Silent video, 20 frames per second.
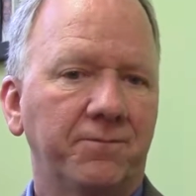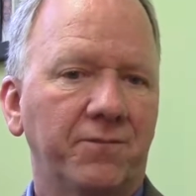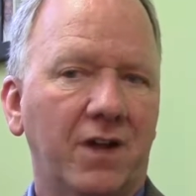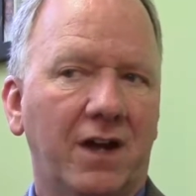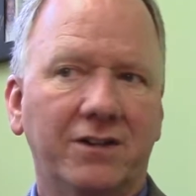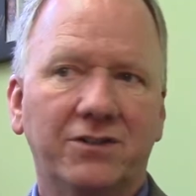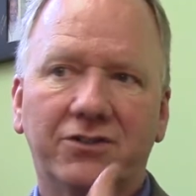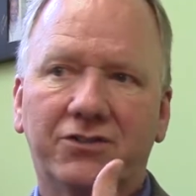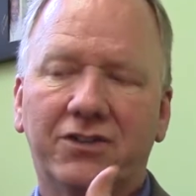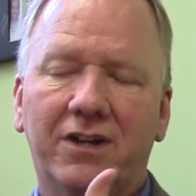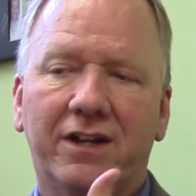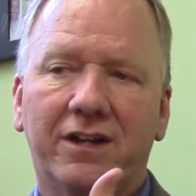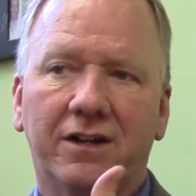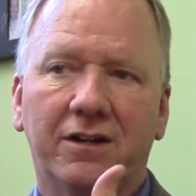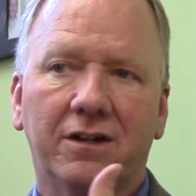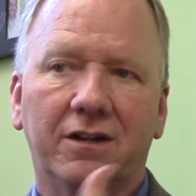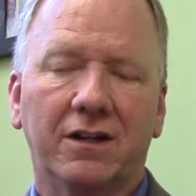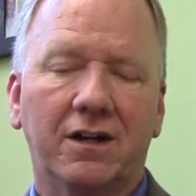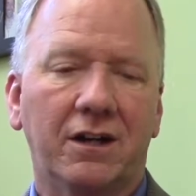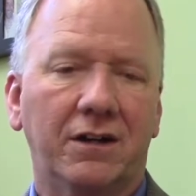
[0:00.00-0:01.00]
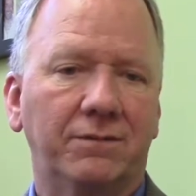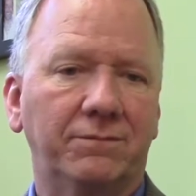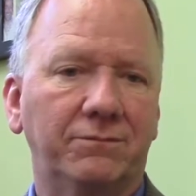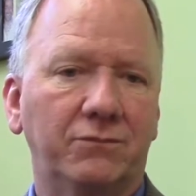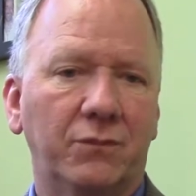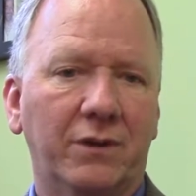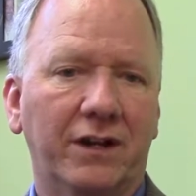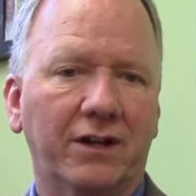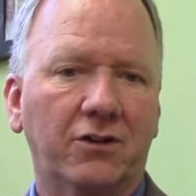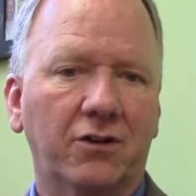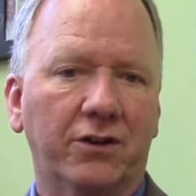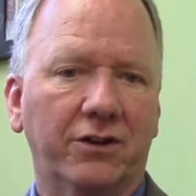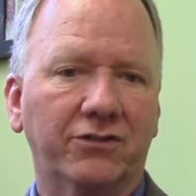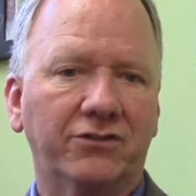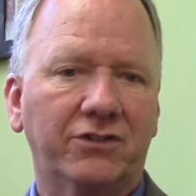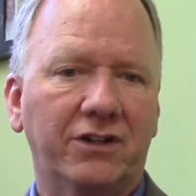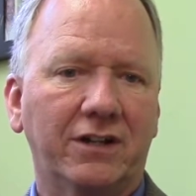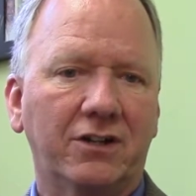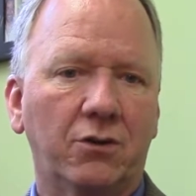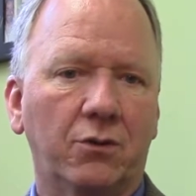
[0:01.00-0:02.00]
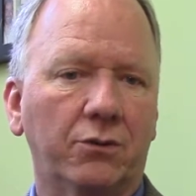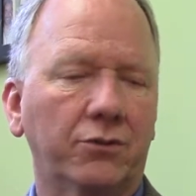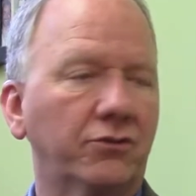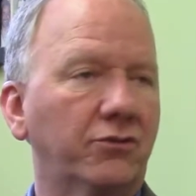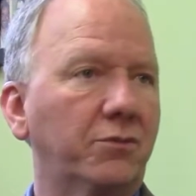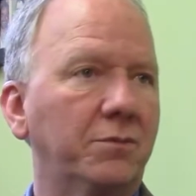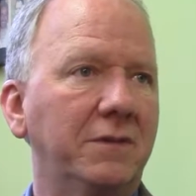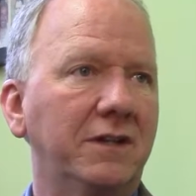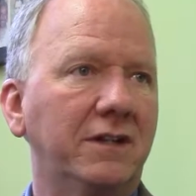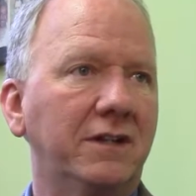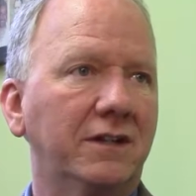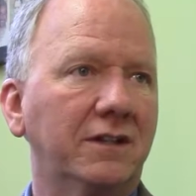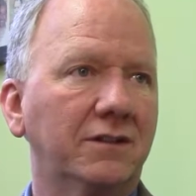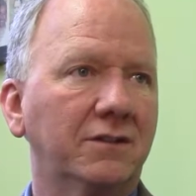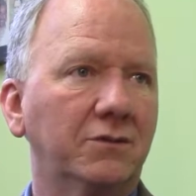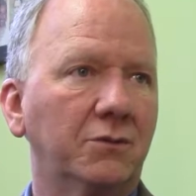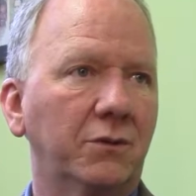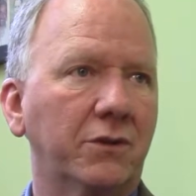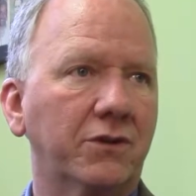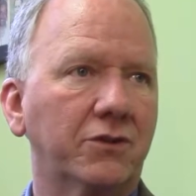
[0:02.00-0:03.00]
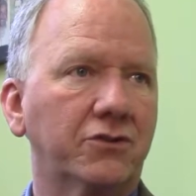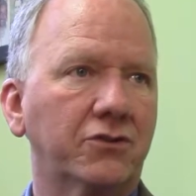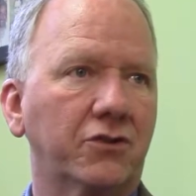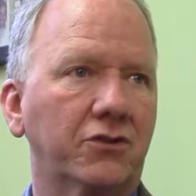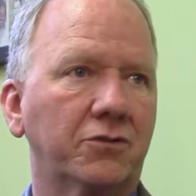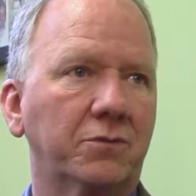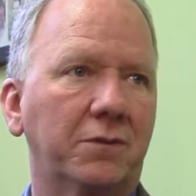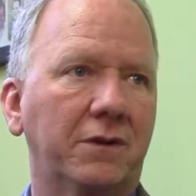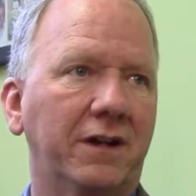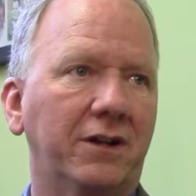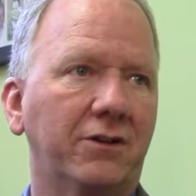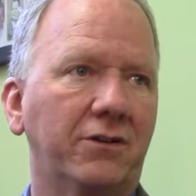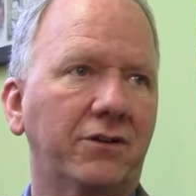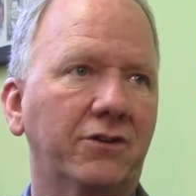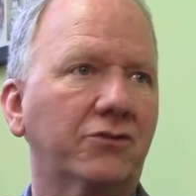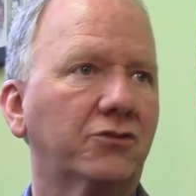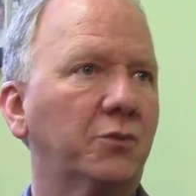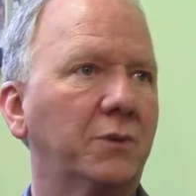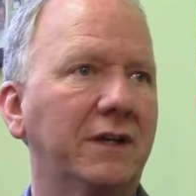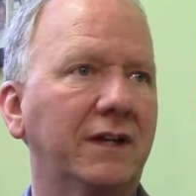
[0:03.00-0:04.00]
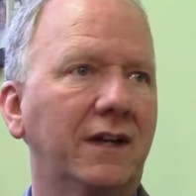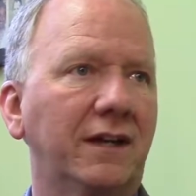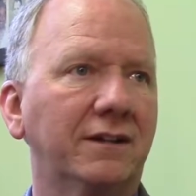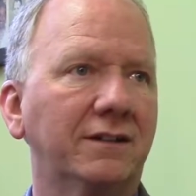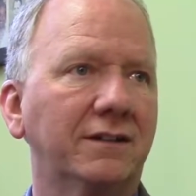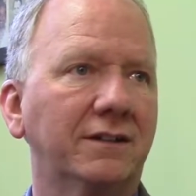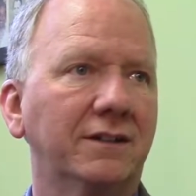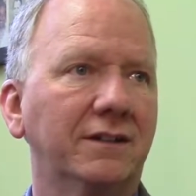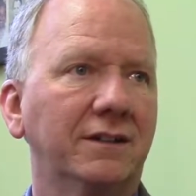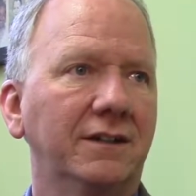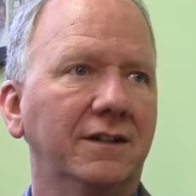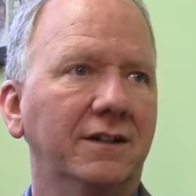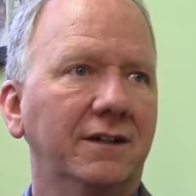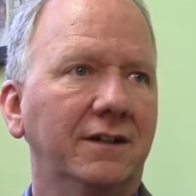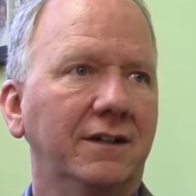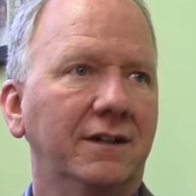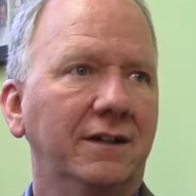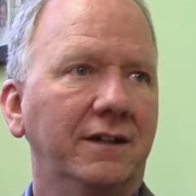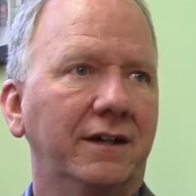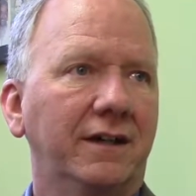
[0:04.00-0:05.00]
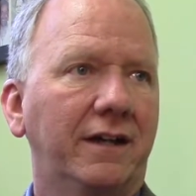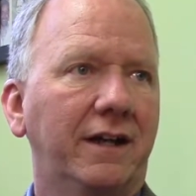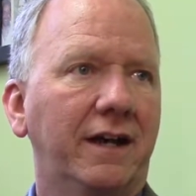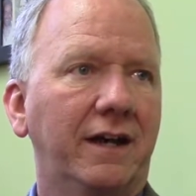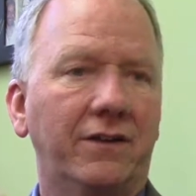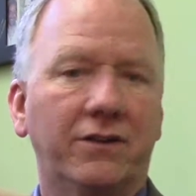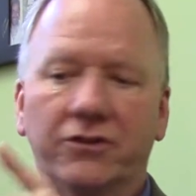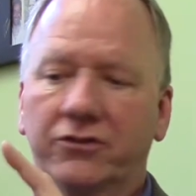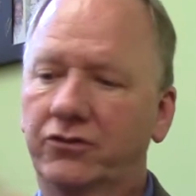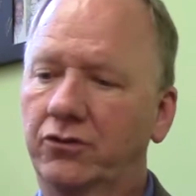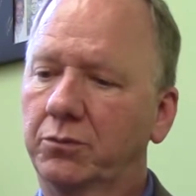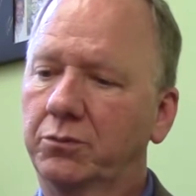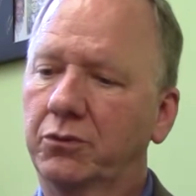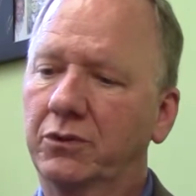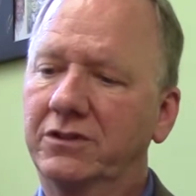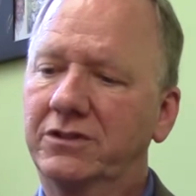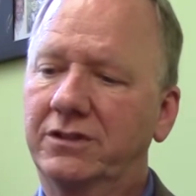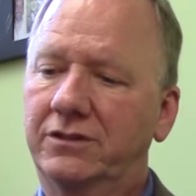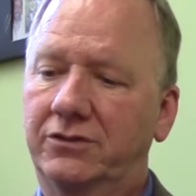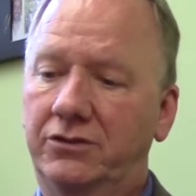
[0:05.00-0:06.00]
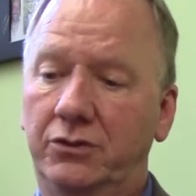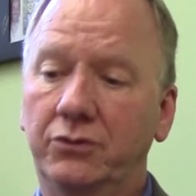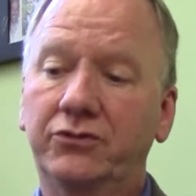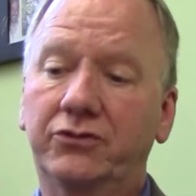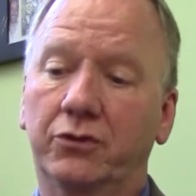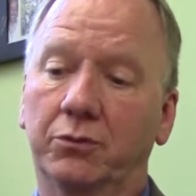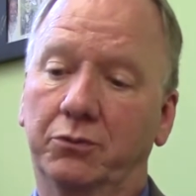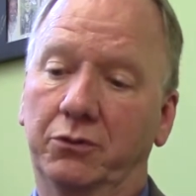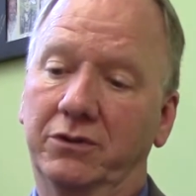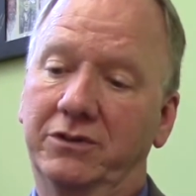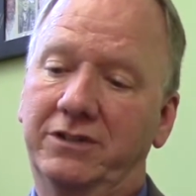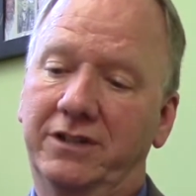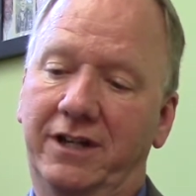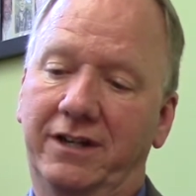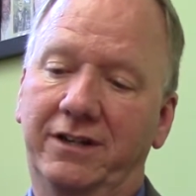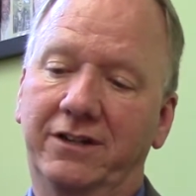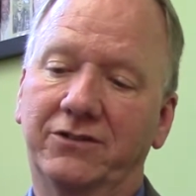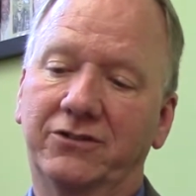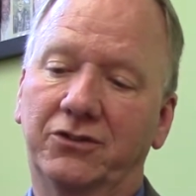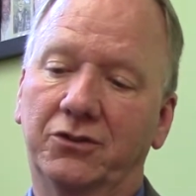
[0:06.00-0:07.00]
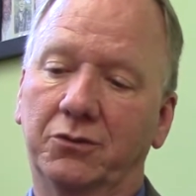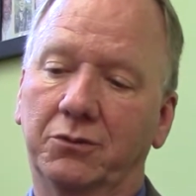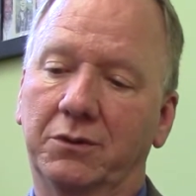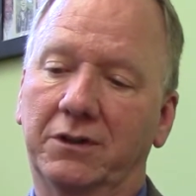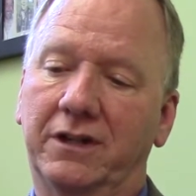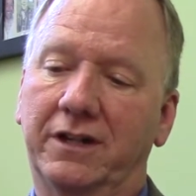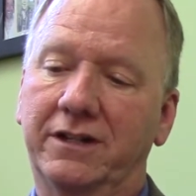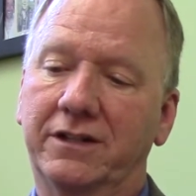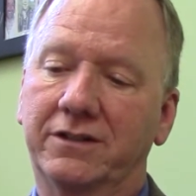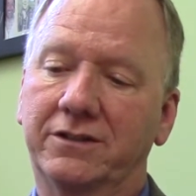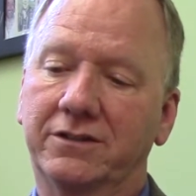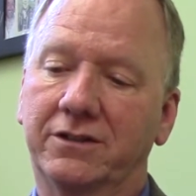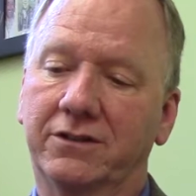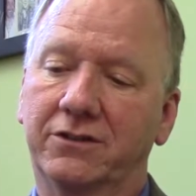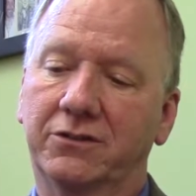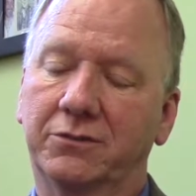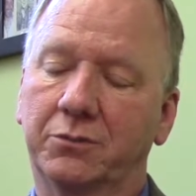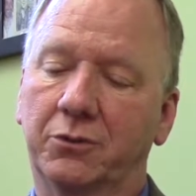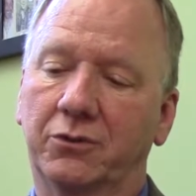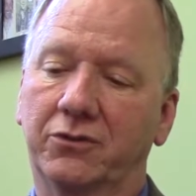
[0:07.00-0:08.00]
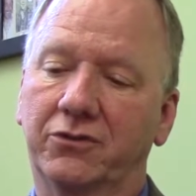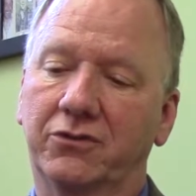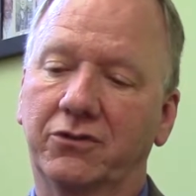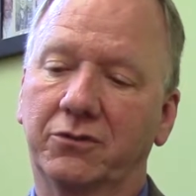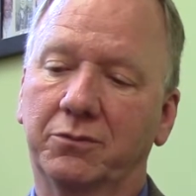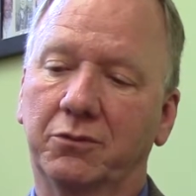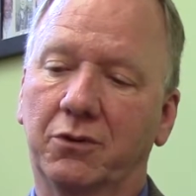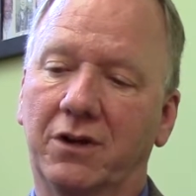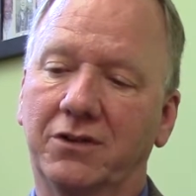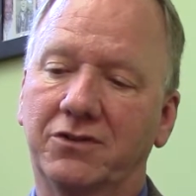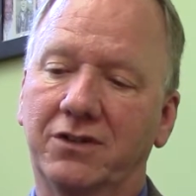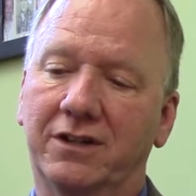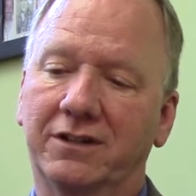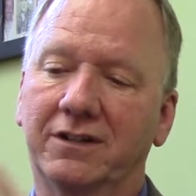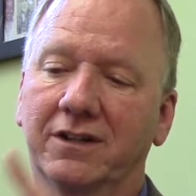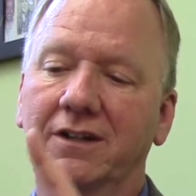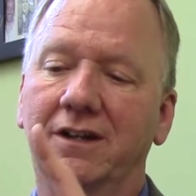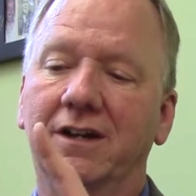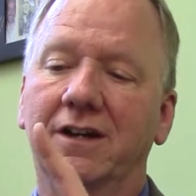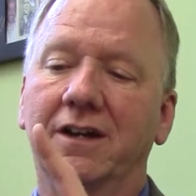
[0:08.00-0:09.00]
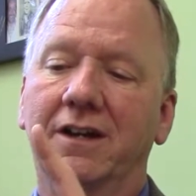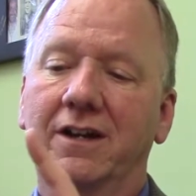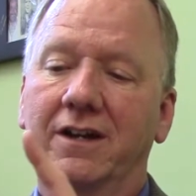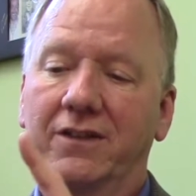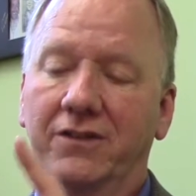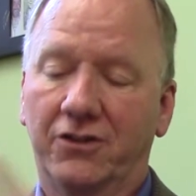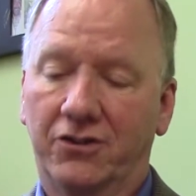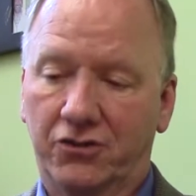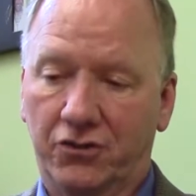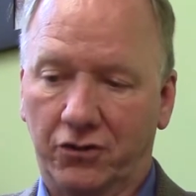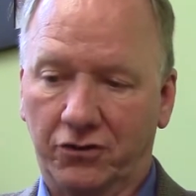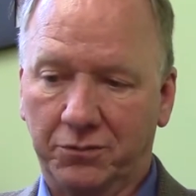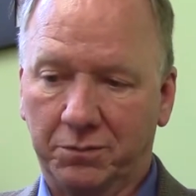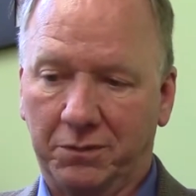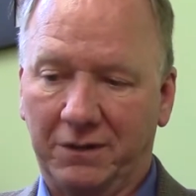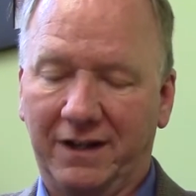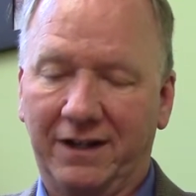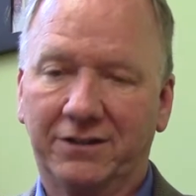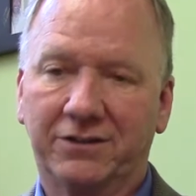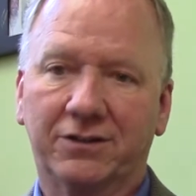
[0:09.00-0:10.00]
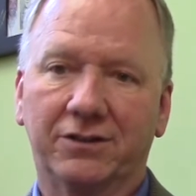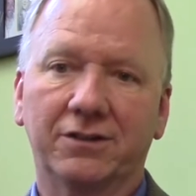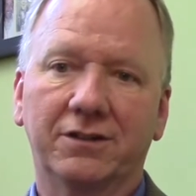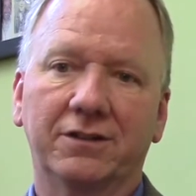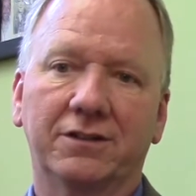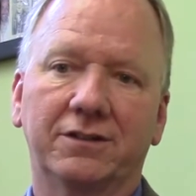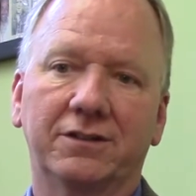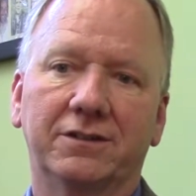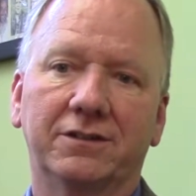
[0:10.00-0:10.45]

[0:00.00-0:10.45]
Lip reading: I just had a what I call a stakeholders meeting with a church planter this weekend, and I had two superintendents who were related to this person's project, the church planter,